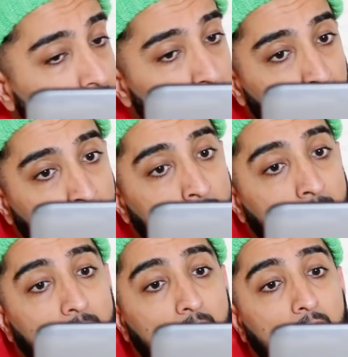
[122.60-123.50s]
um,
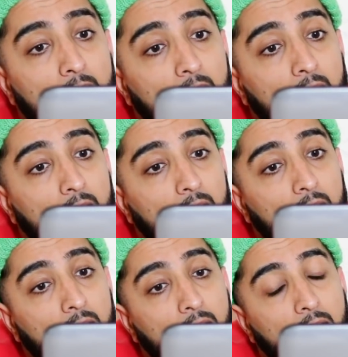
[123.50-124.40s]
uh,
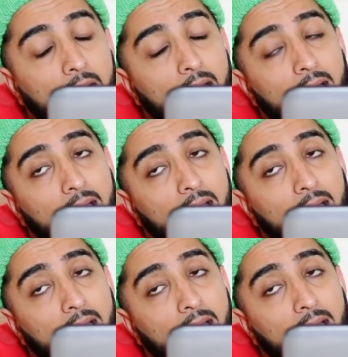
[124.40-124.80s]
uh,